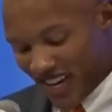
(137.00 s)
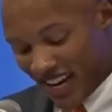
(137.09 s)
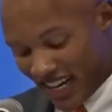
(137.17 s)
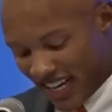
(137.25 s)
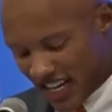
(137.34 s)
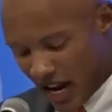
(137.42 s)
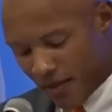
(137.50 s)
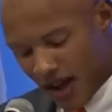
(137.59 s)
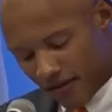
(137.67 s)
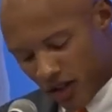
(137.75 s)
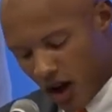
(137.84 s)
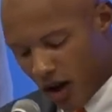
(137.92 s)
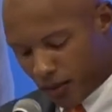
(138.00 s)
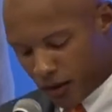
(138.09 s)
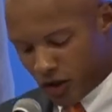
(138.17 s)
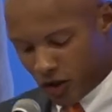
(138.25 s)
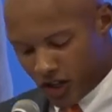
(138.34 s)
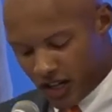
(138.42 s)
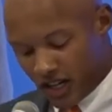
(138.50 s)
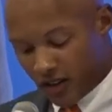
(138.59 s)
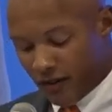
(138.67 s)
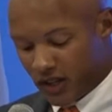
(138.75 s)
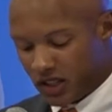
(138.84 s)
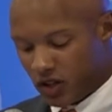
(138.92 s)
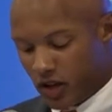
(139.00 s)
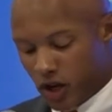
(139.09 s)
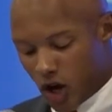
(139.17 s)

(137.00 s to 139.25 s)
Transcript: Anytime I have the opportunity to physically